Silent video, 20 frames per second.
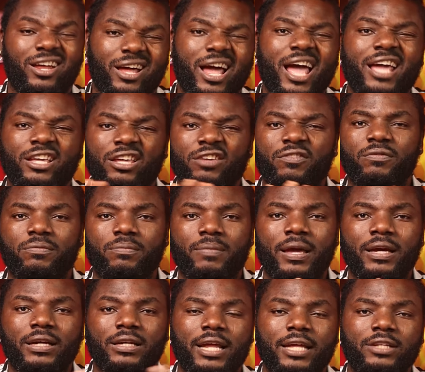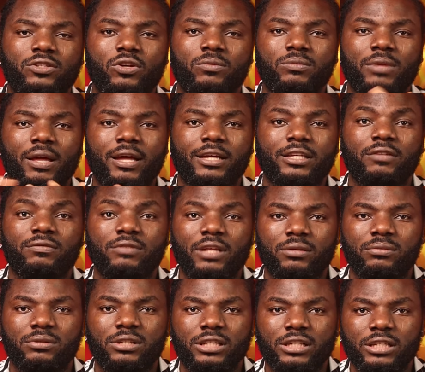I give my clients, sometimes I give
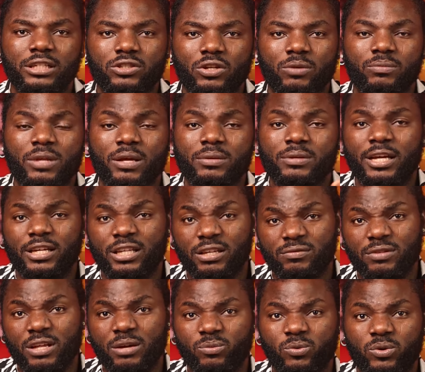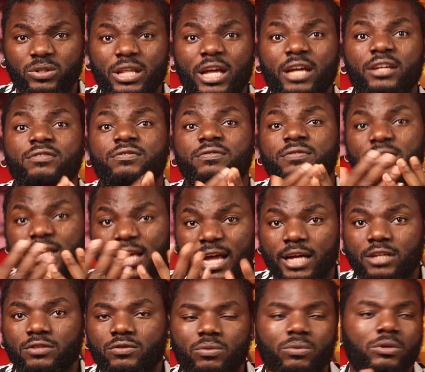them drink, sometimes I give them water if they
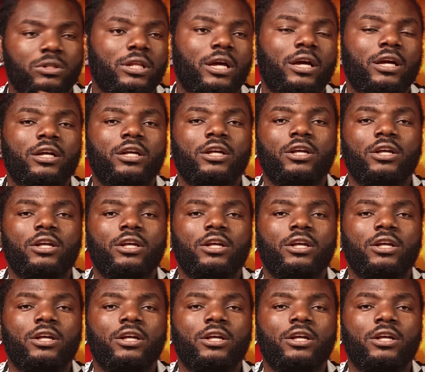ask for water.